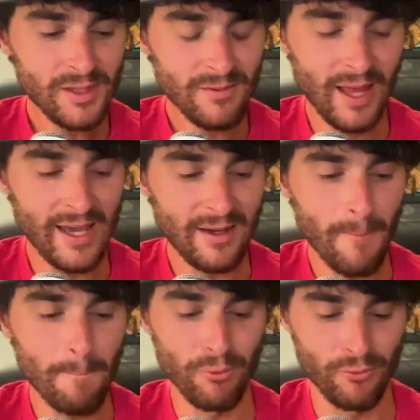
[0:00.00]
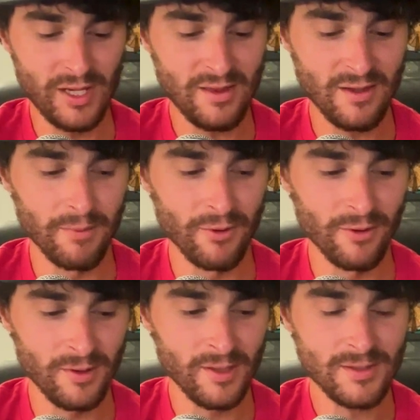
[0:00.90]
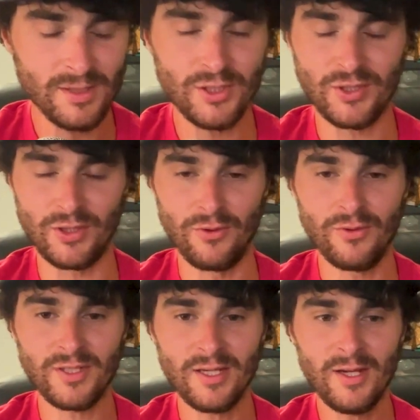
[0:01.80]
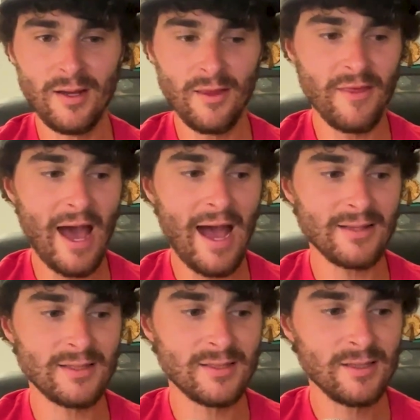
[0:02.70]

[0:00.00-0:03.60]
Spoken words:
like breathable suit that